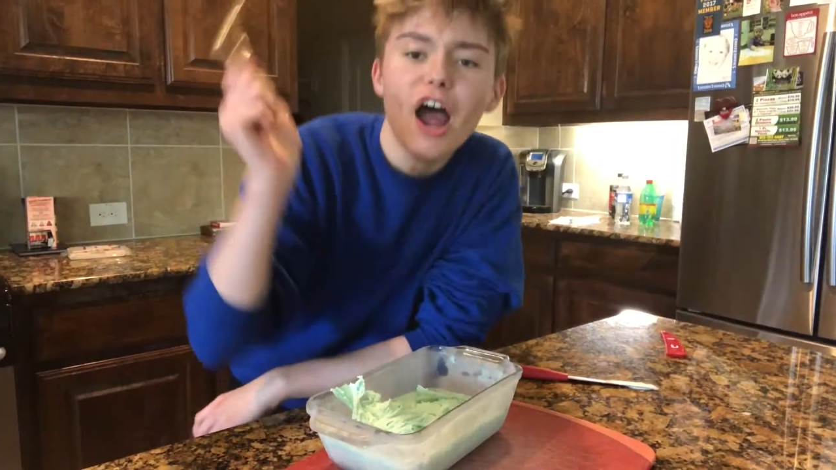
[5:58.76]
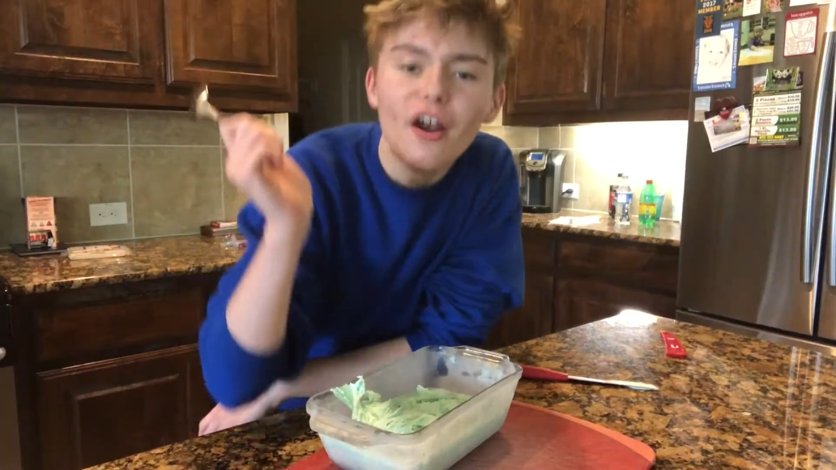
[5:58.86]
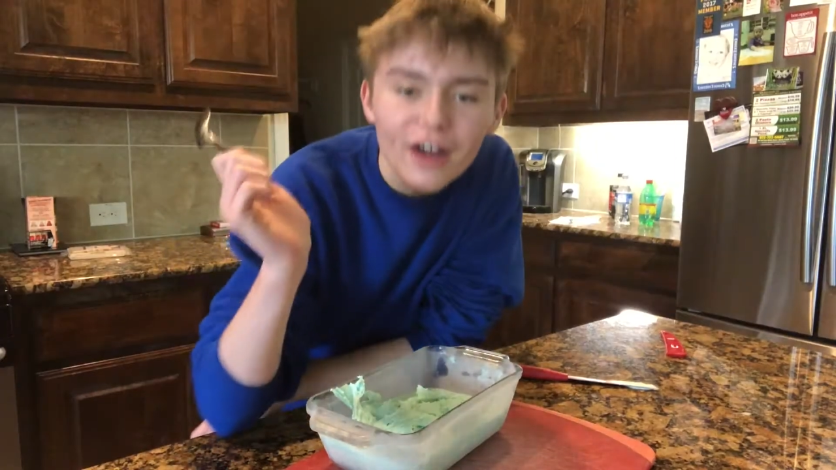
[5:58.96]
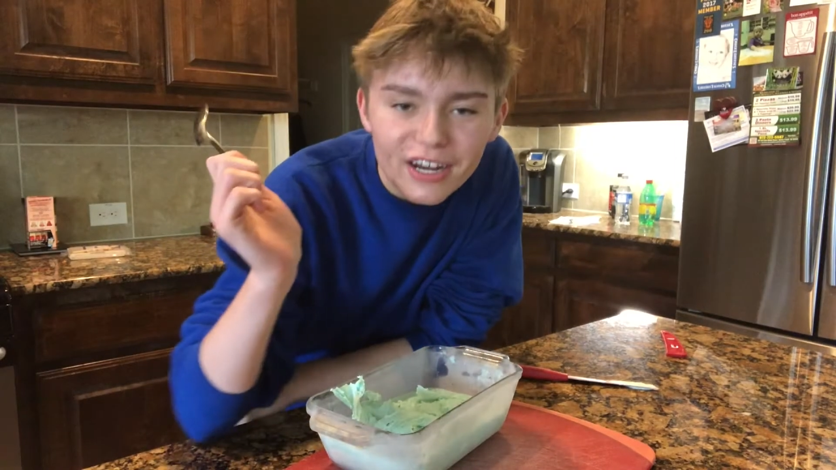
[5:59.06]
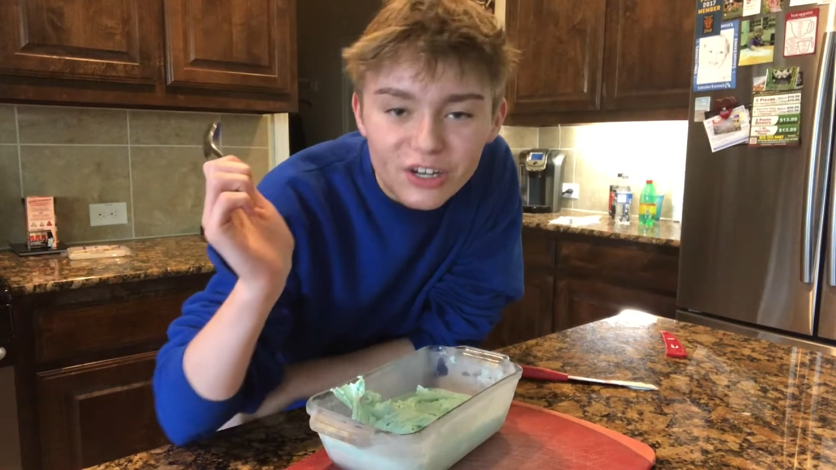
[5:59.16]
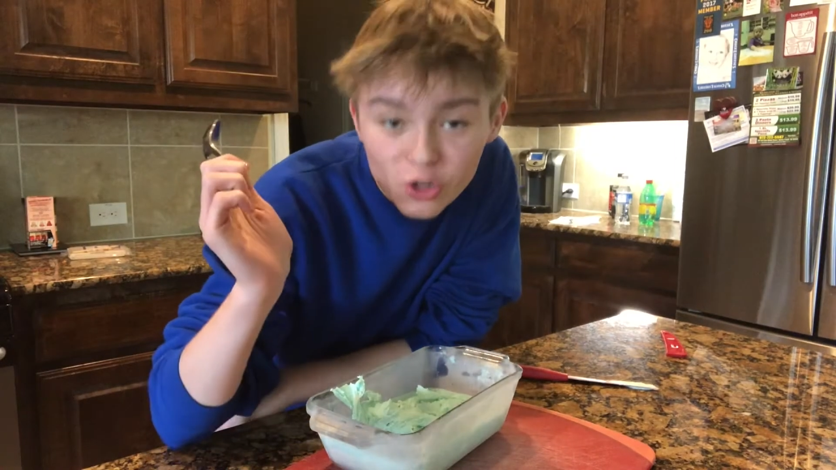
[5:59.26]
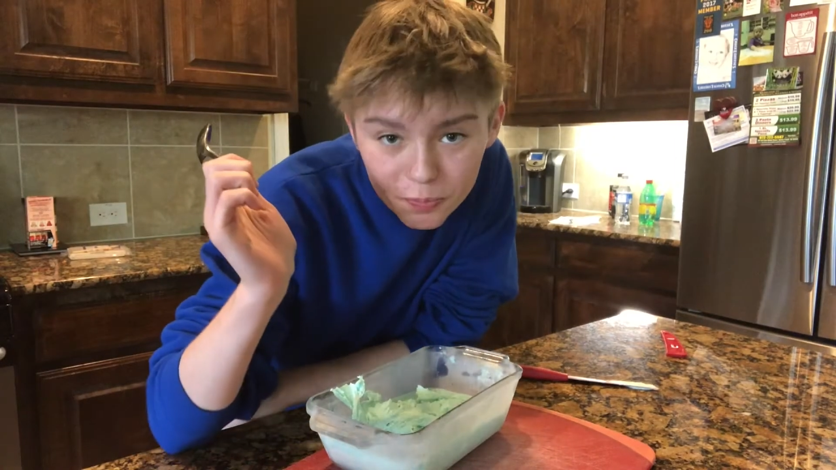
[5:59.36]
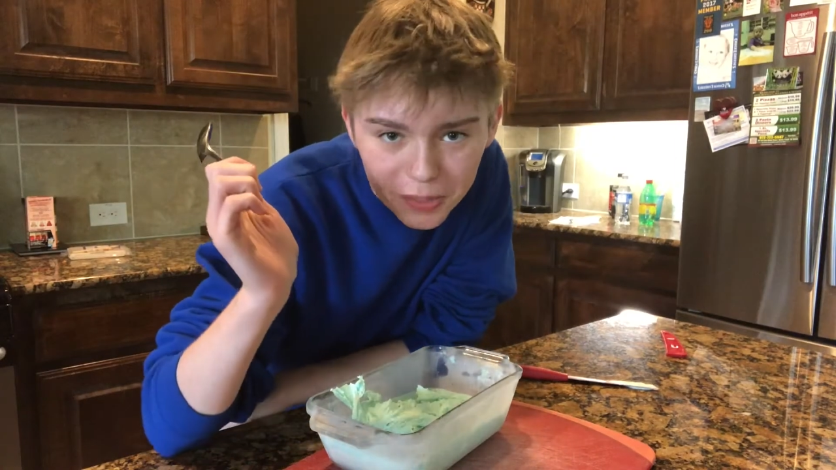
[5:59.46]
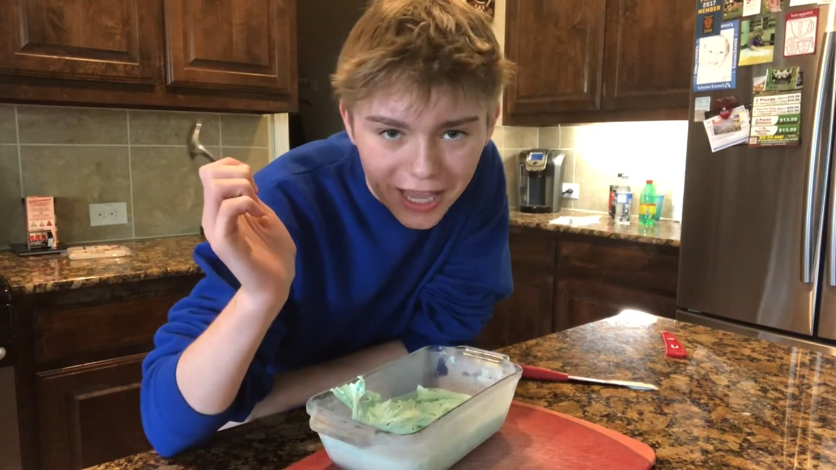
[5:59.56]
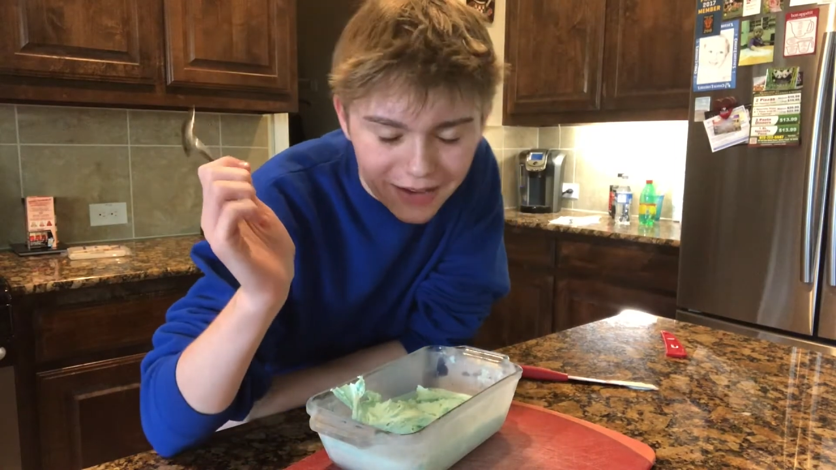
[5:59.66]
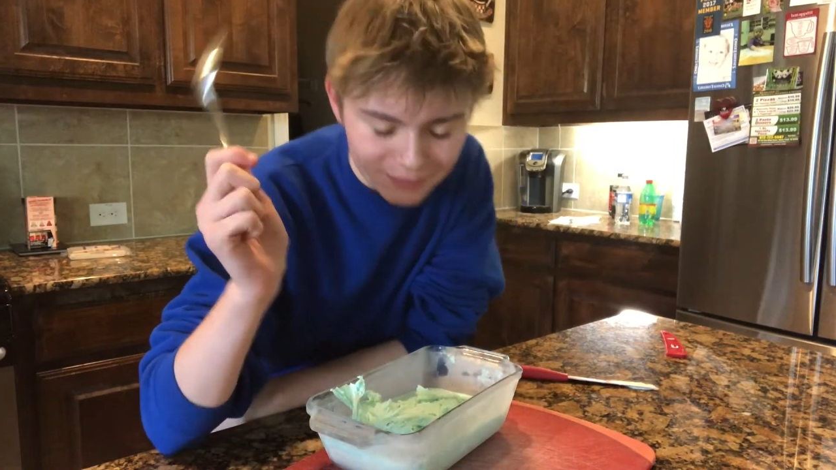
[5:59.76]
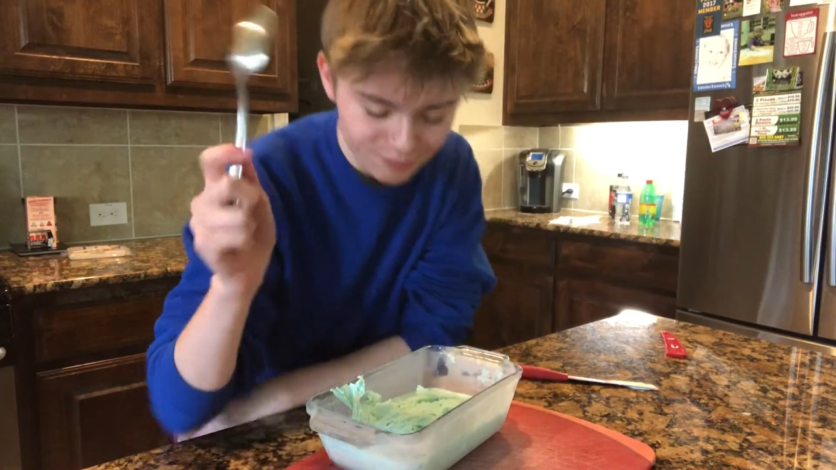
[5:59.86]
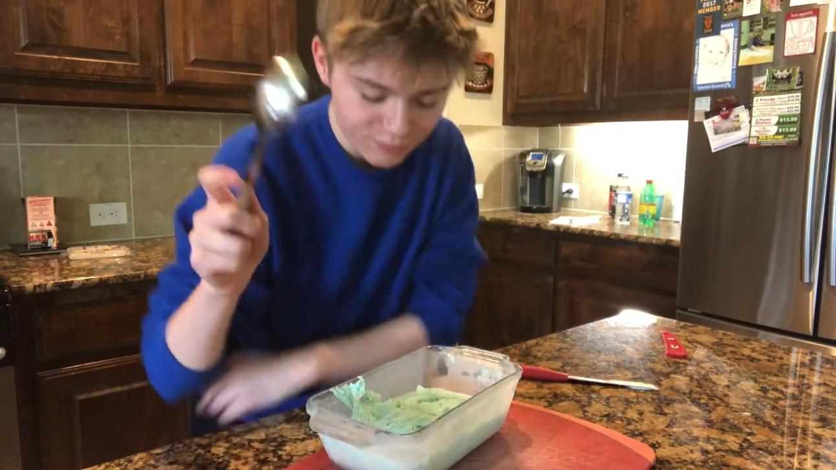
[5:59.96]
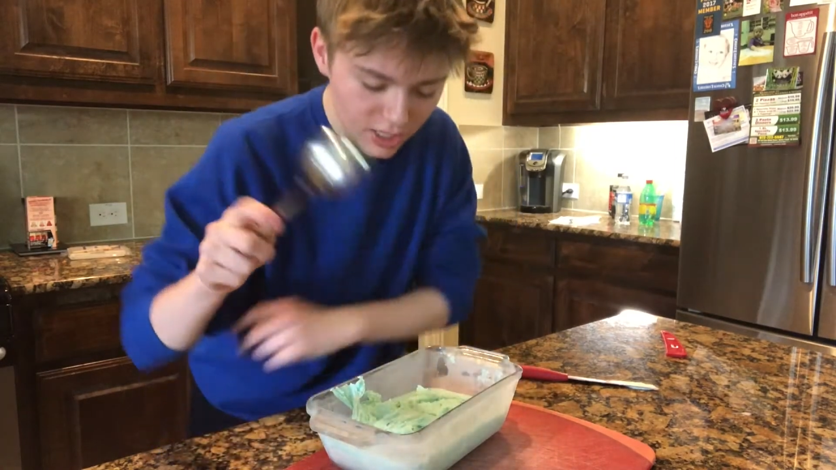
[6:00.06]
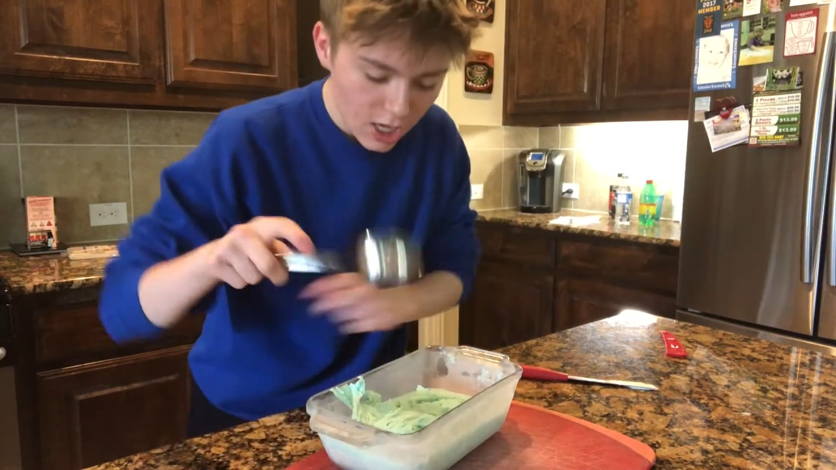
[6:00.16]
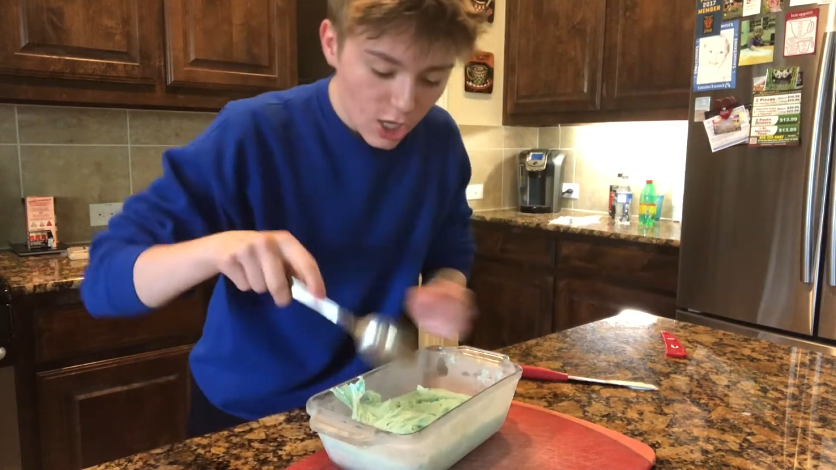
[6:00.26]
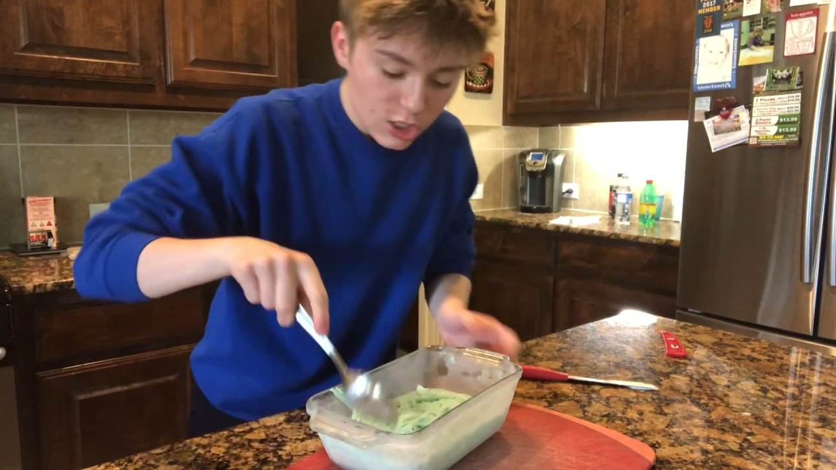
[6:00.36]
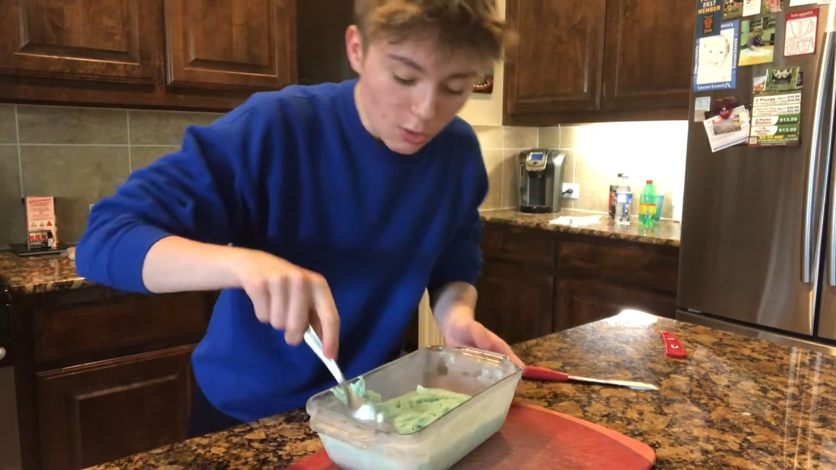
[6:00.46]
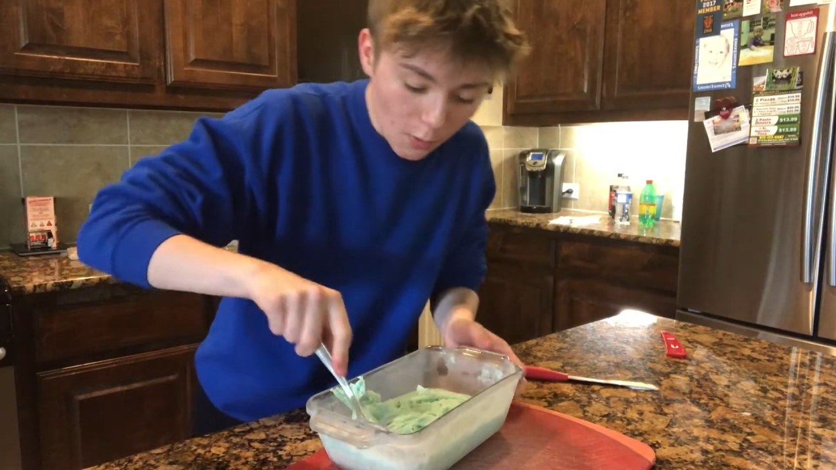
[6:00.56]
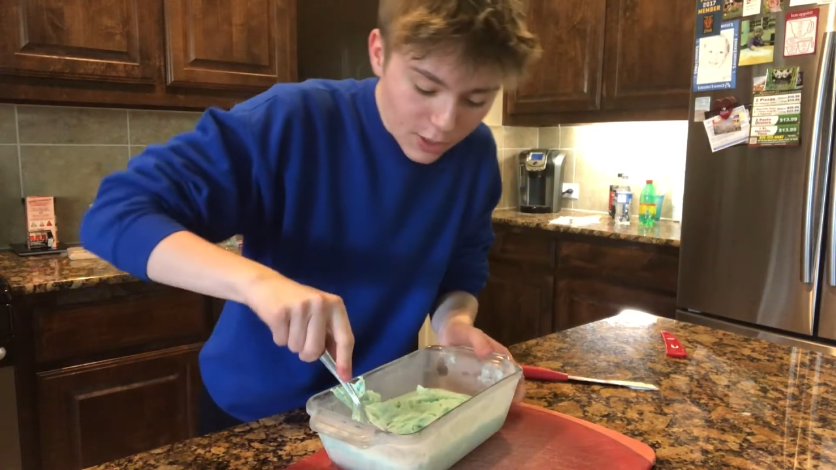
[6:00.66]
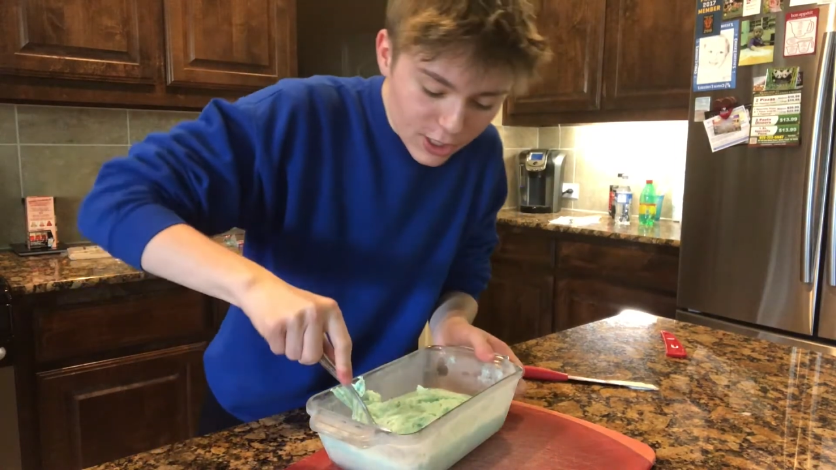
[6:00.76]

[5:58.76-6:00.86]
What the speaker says: All right, new plan. So what we're